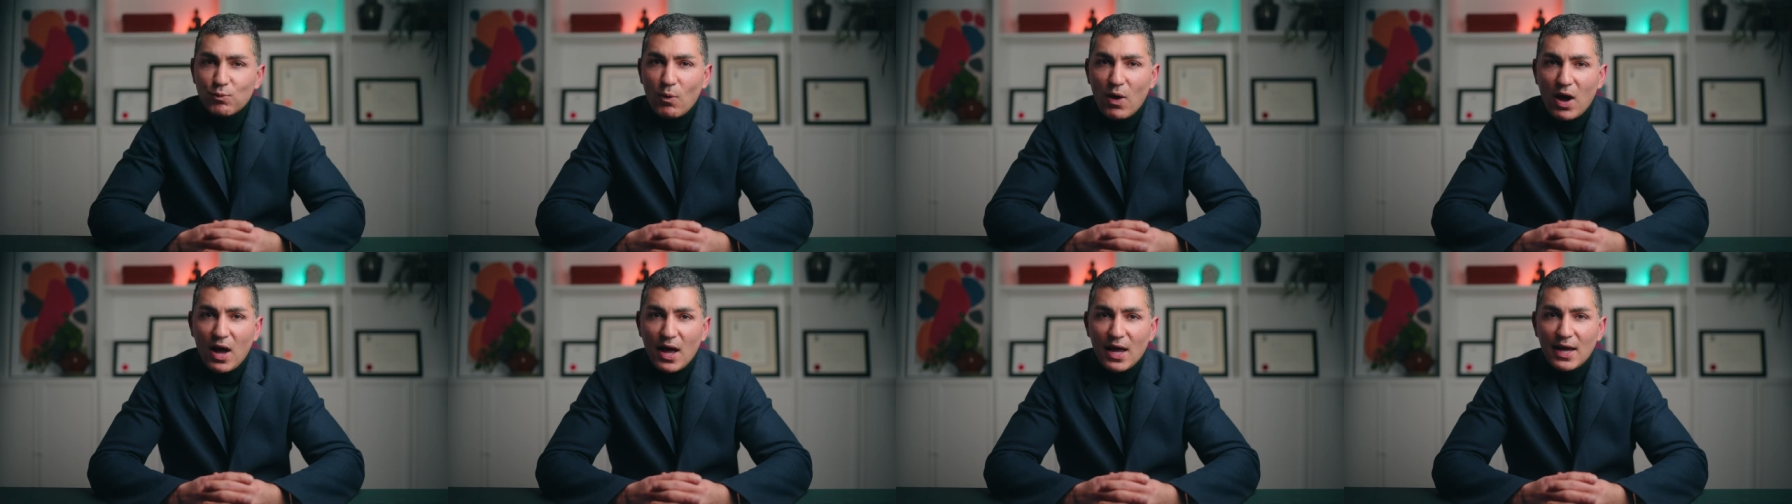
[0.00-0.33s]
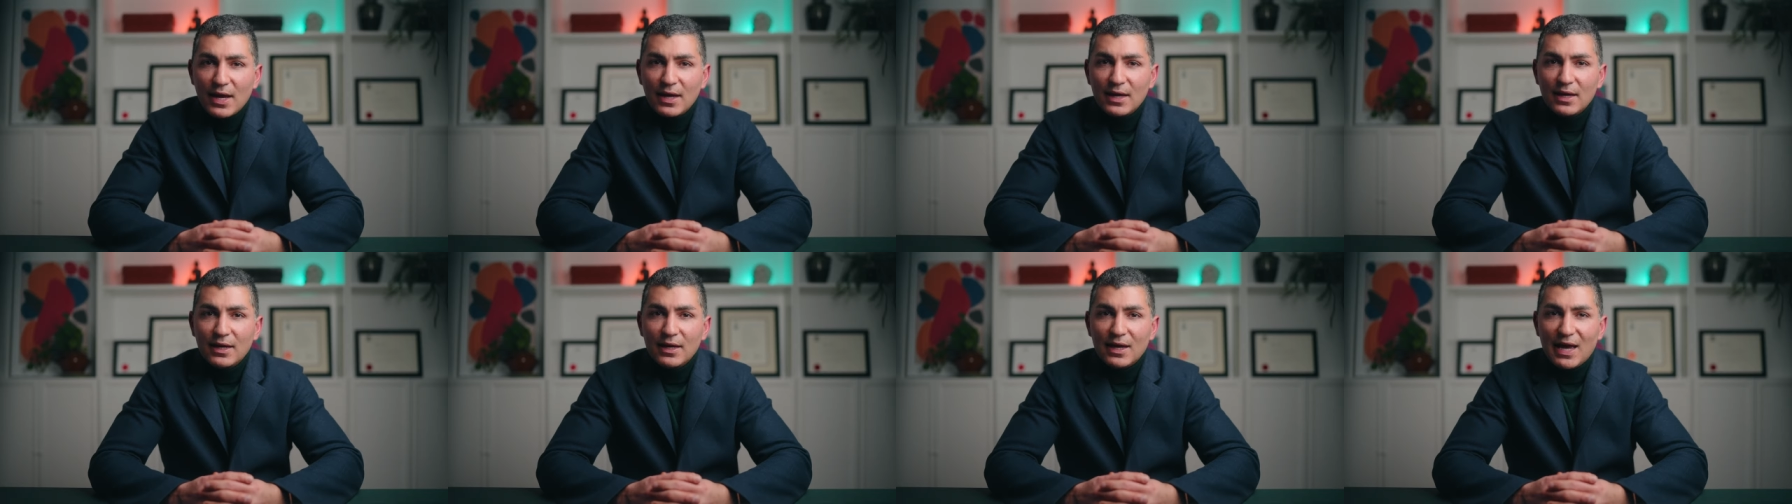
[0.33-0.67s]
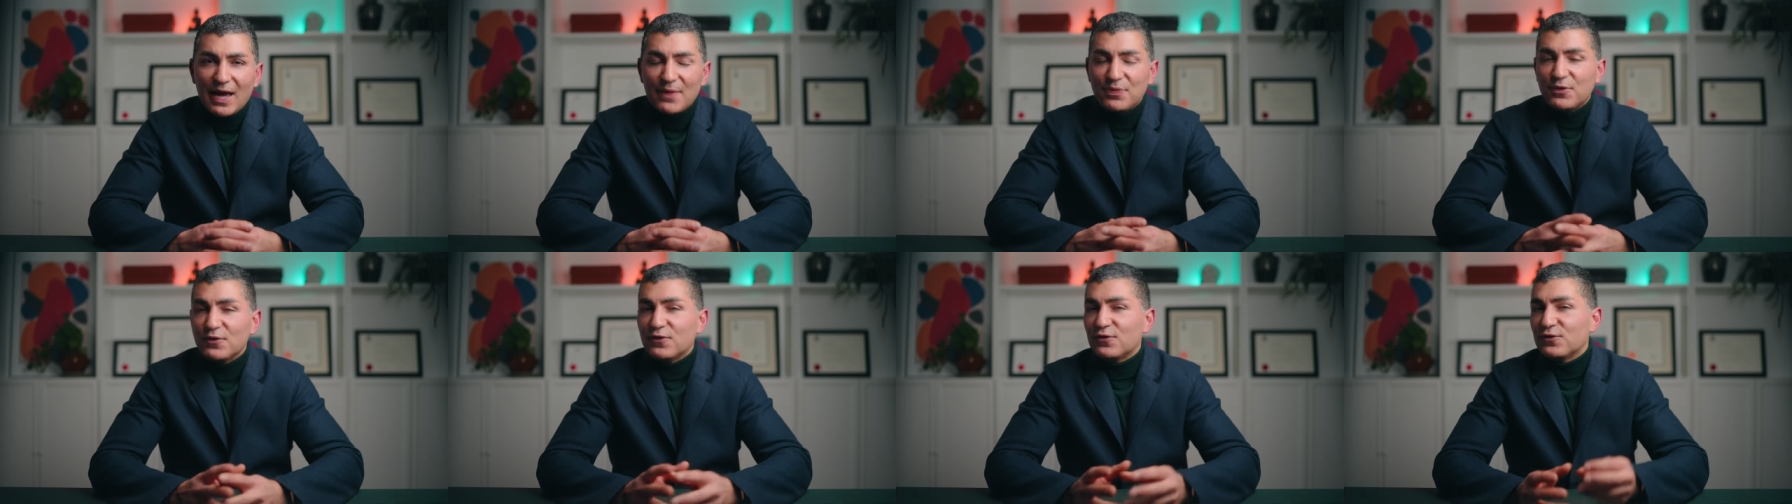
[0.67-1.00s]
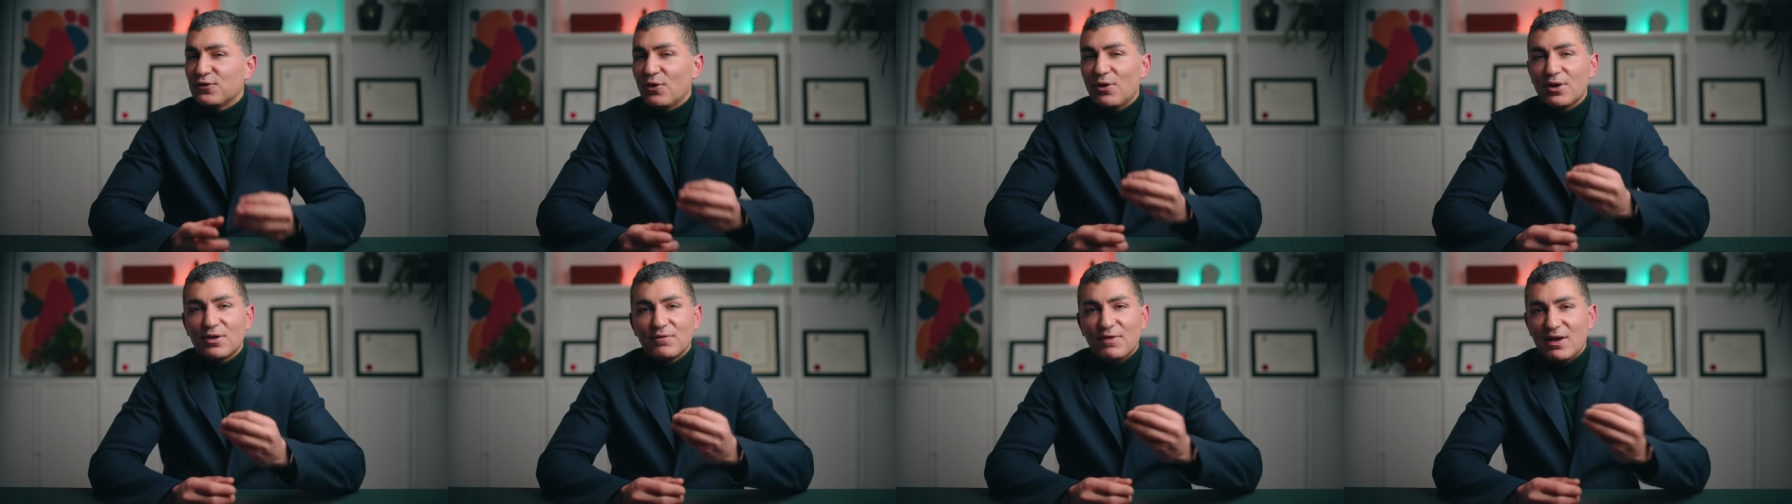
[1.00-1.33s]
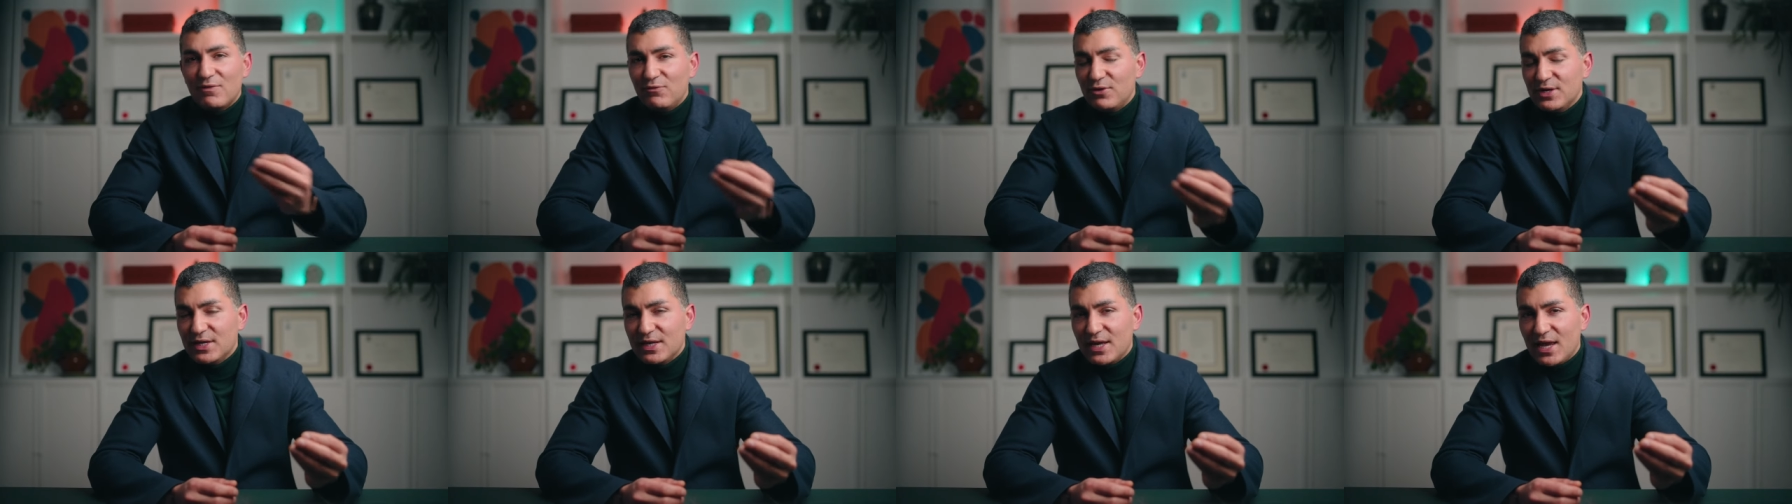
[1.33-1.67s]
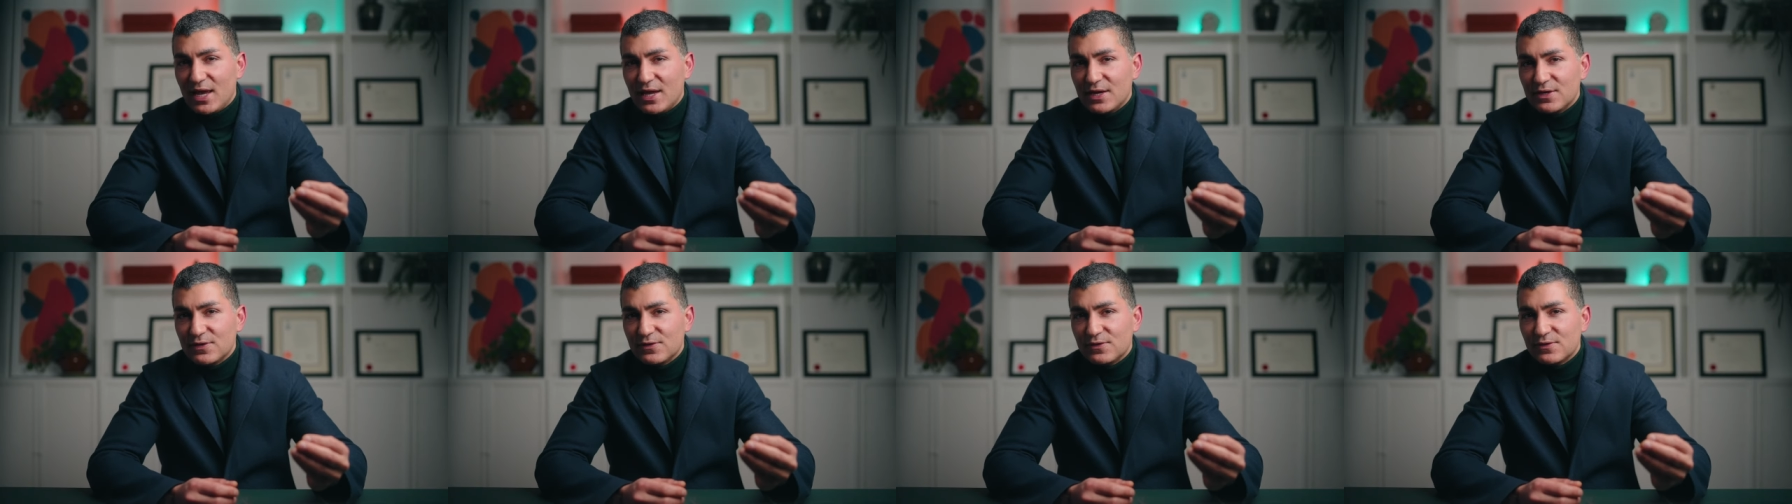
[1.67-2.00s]
why, at the start of every
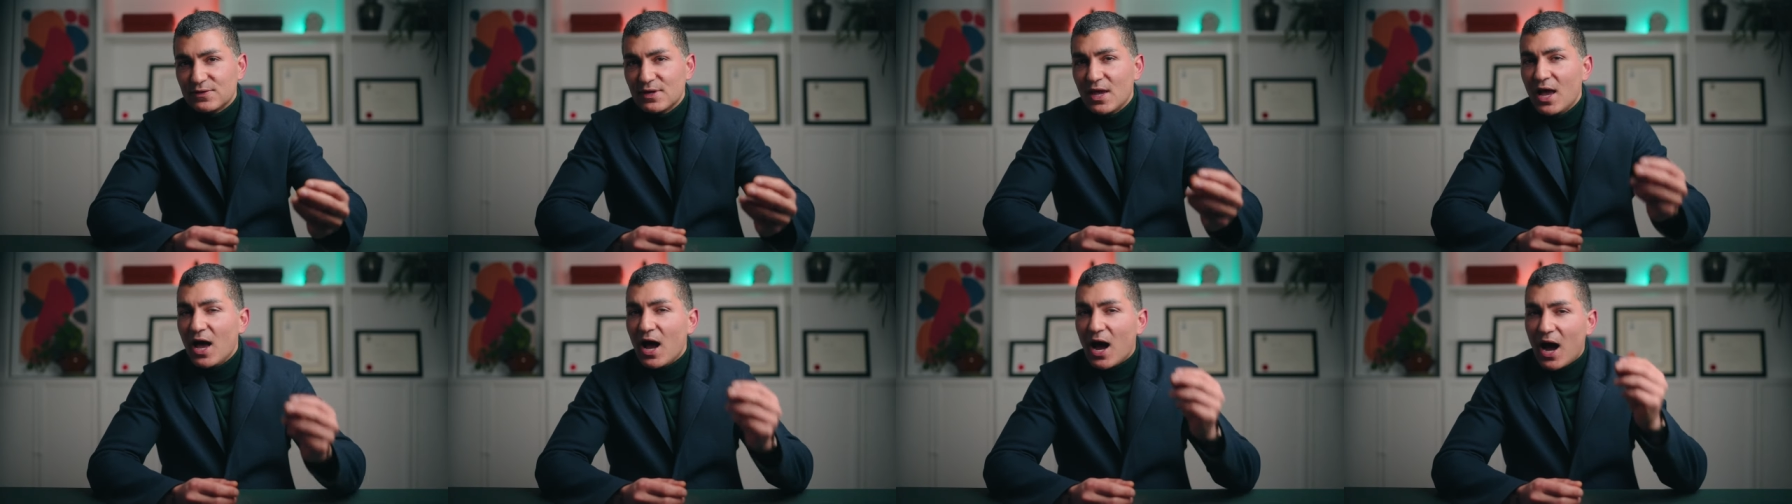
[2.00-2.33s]
case,